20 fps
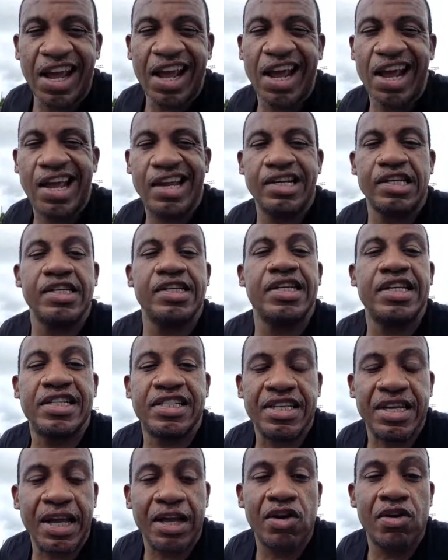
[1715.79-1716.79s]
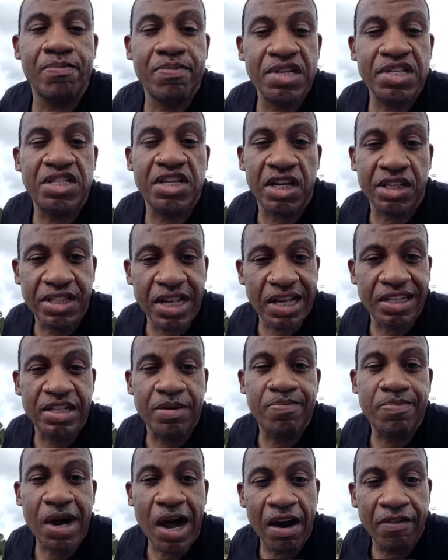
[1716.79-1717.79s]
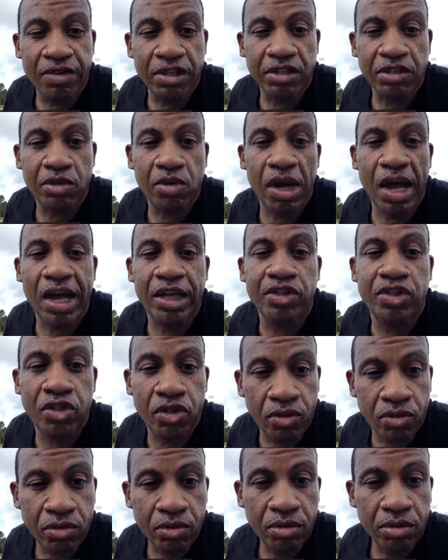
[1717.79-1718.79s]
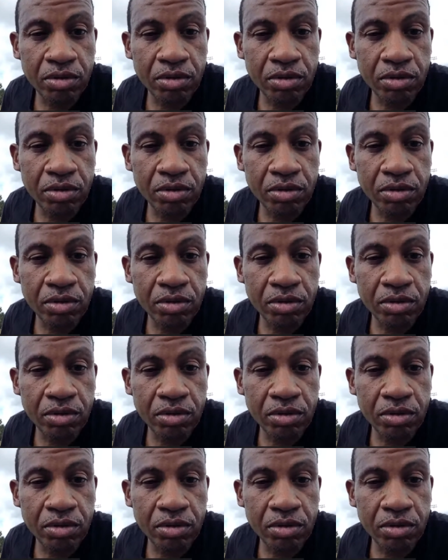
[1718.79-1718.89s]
And listen, they're going to be just as impoverished as you